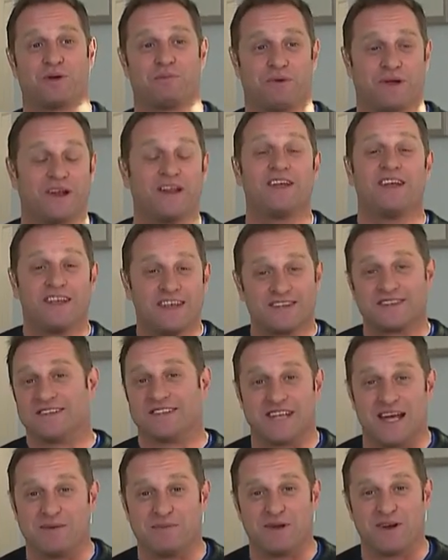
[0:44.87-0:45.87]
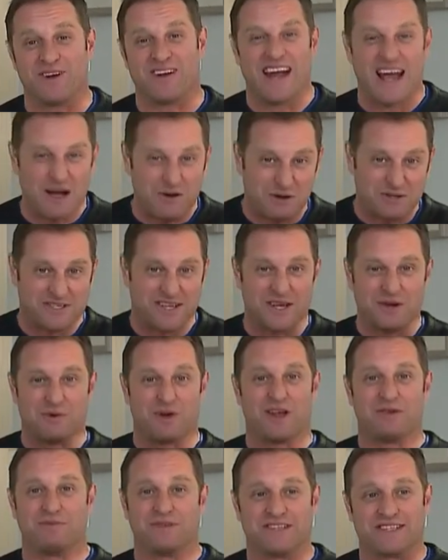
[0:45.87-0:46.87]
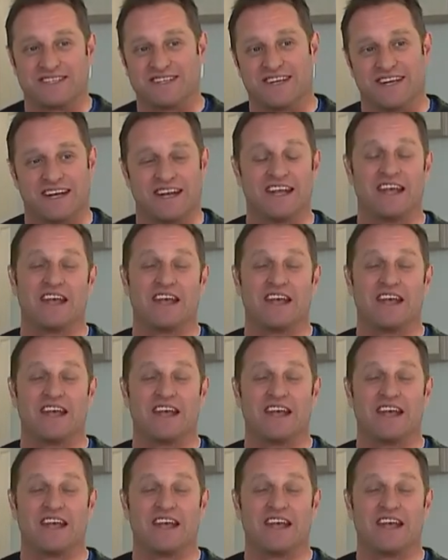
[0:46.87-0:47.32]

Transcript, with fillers: But since I'm here now, I'll tell you what I've been seeing.